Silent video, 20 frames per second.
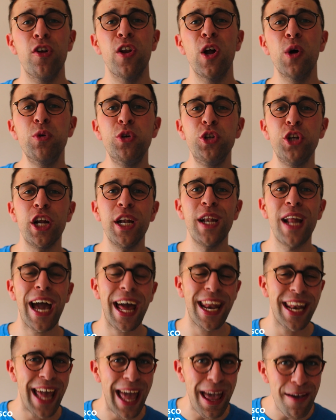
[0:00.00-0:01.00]
Notion
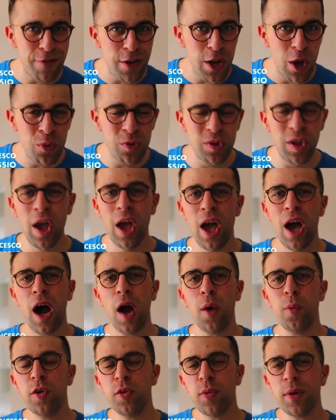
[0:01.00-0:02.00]
and Evernote.
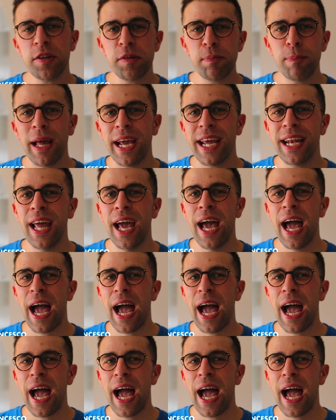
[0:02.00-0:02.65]
I want to explain